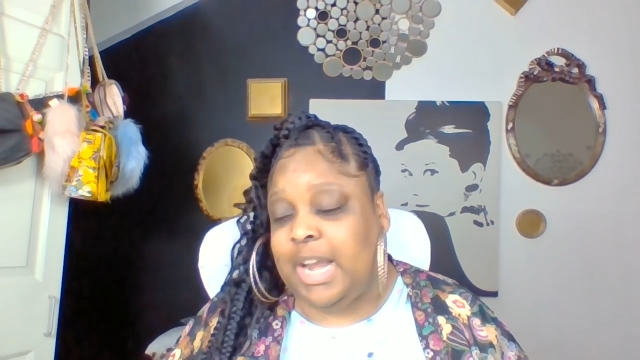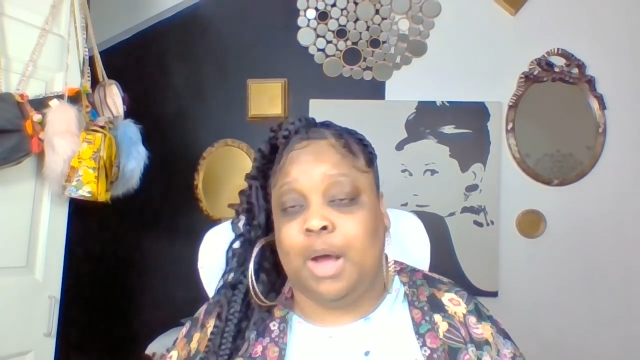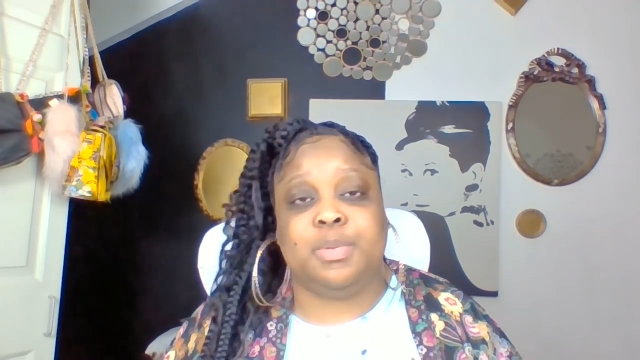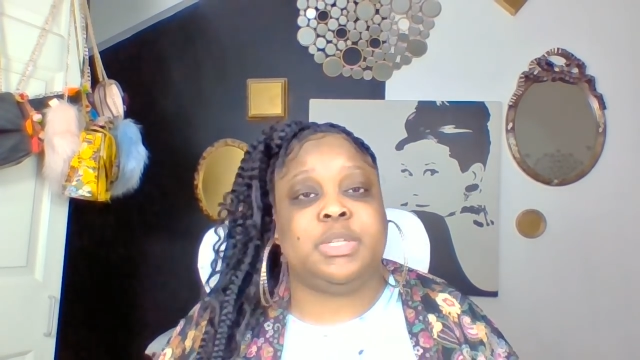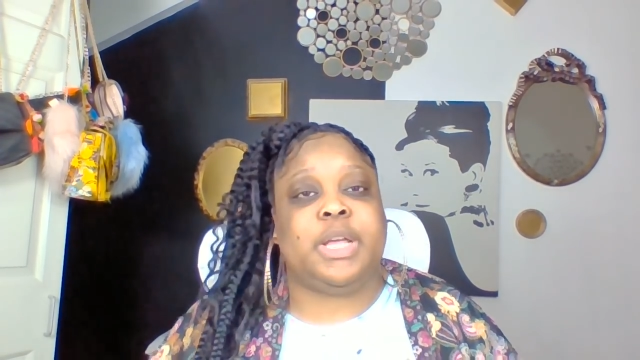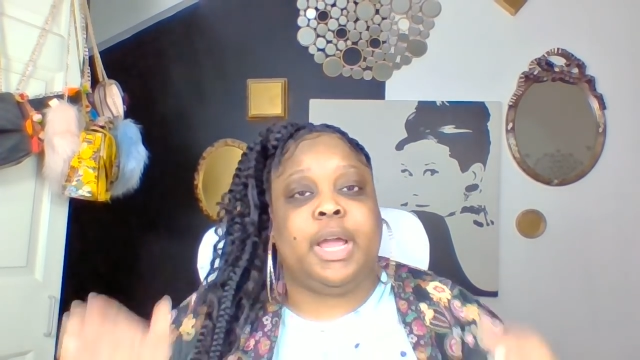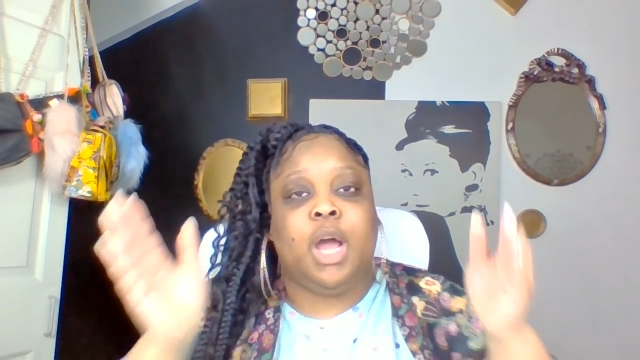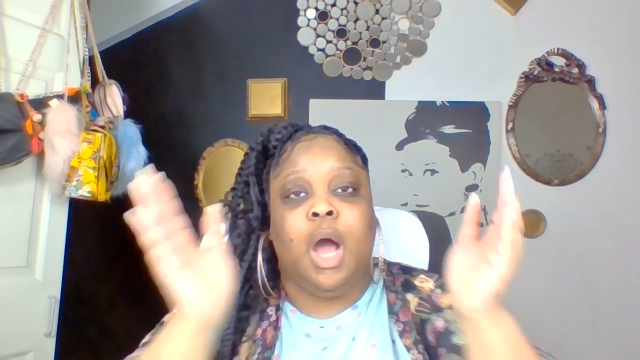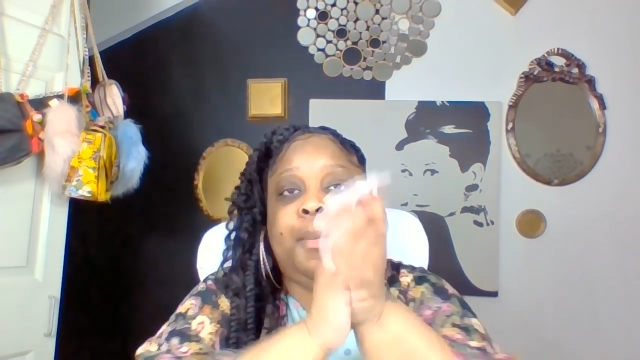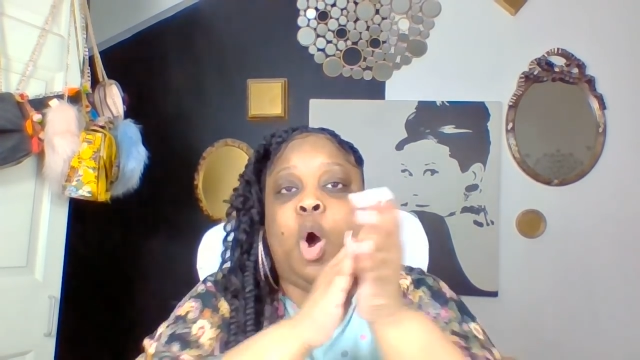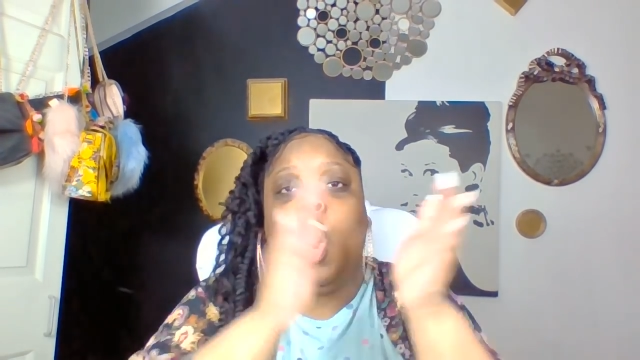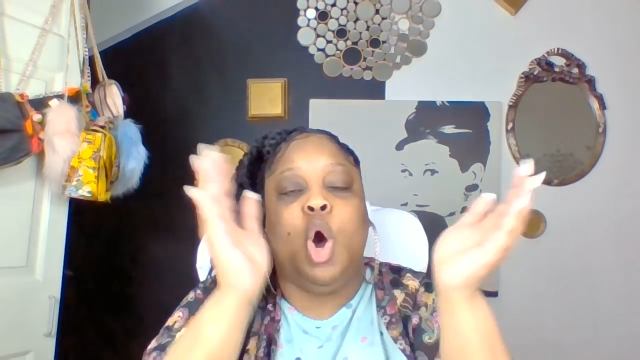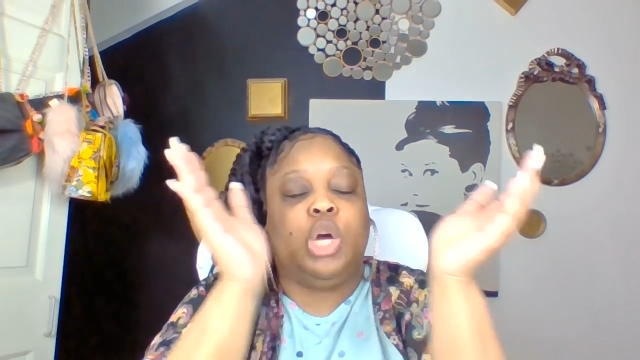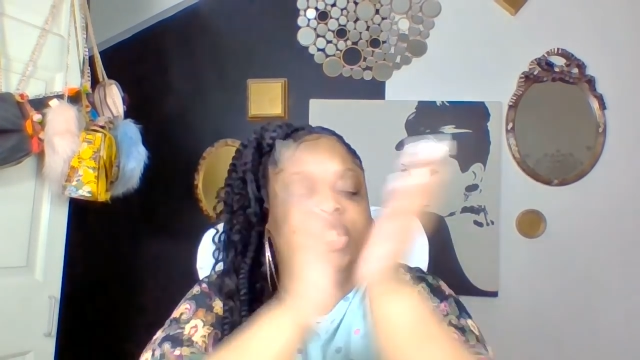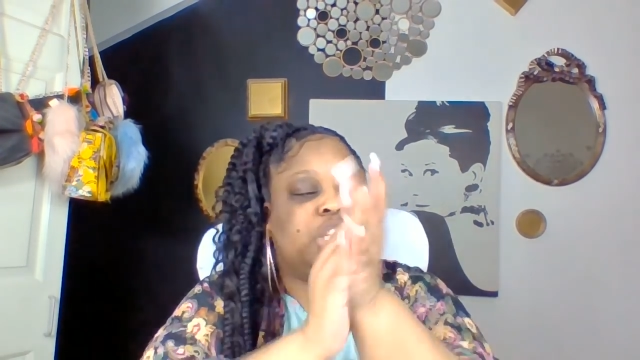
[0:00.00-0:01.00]
I was like, come
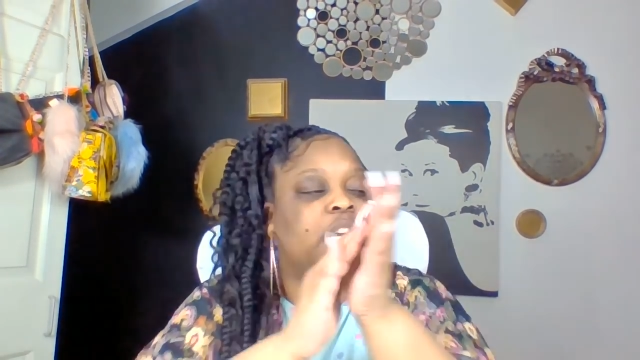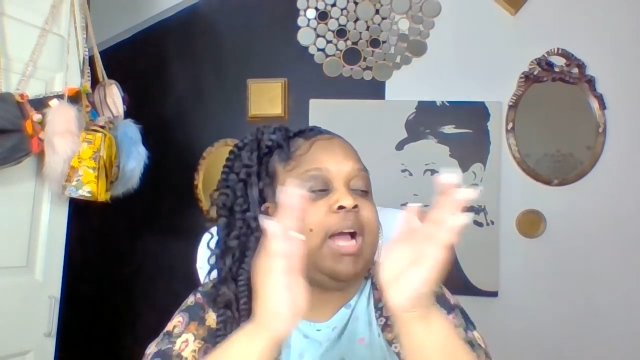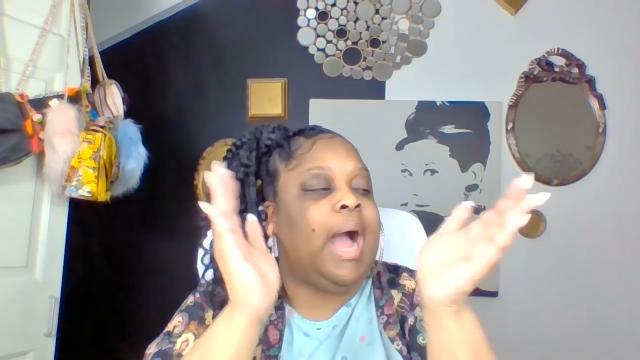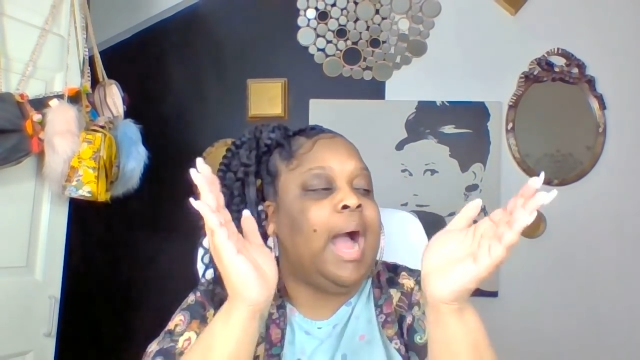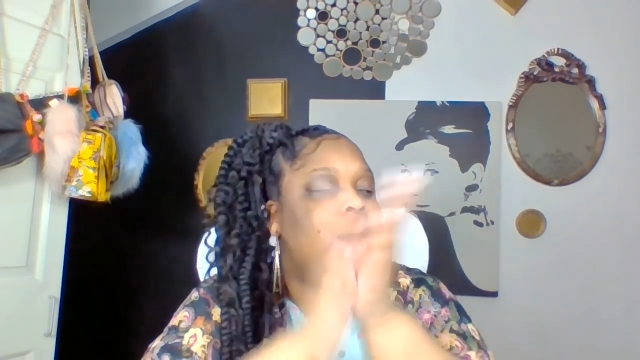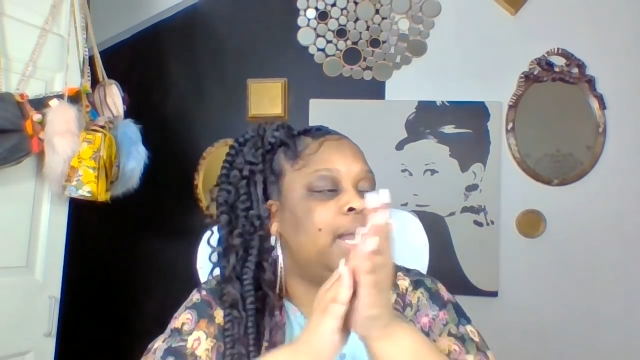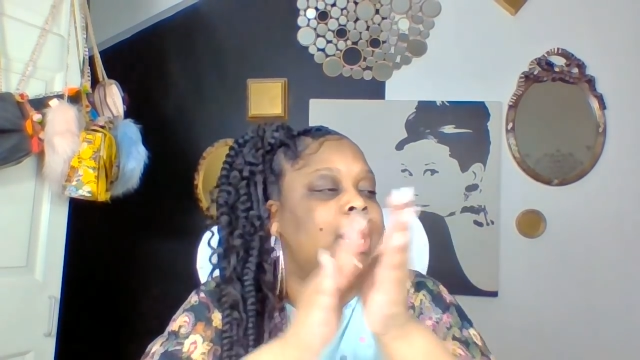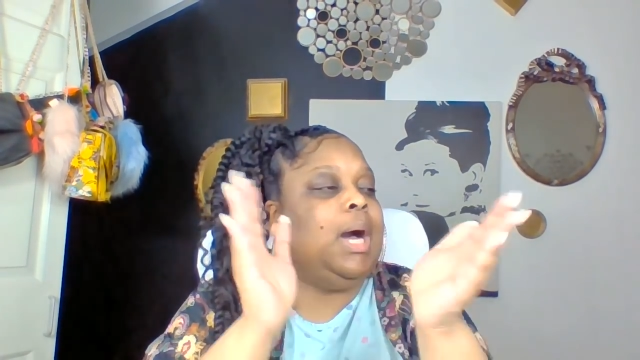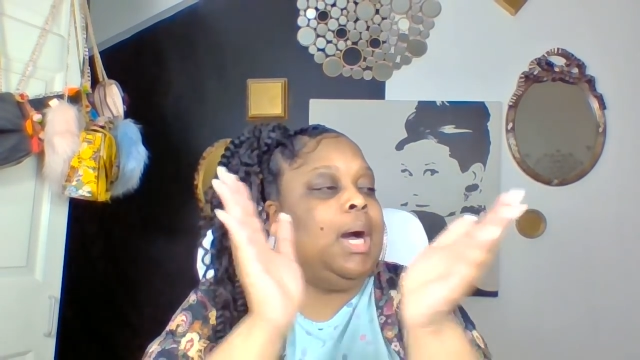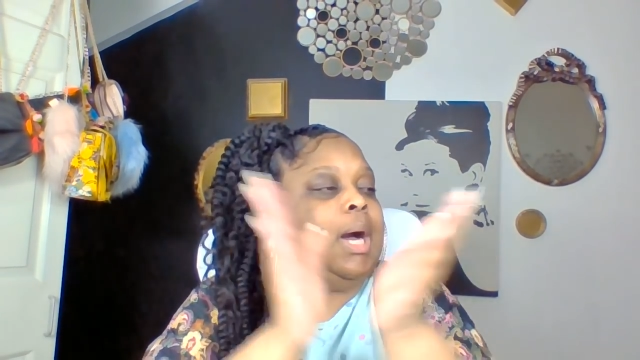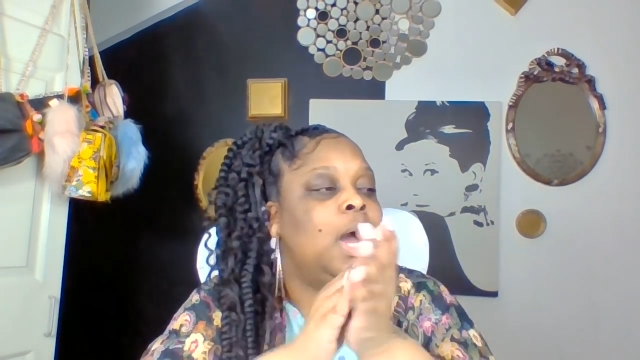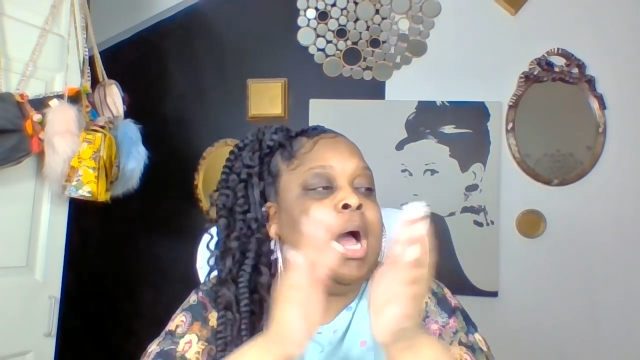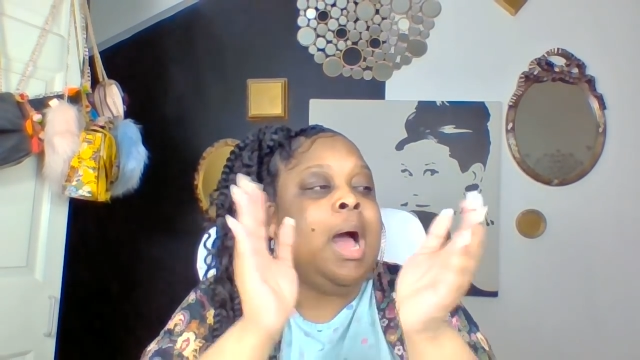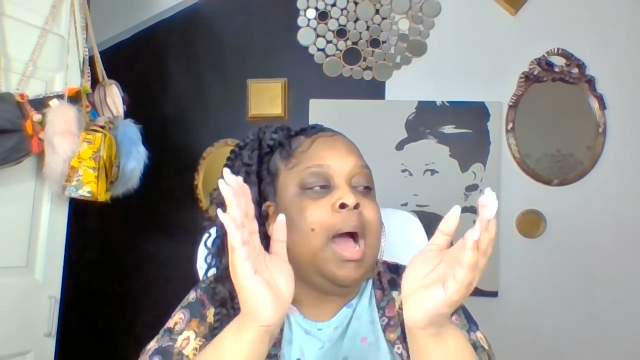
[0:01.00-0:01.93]
on, Shekinah.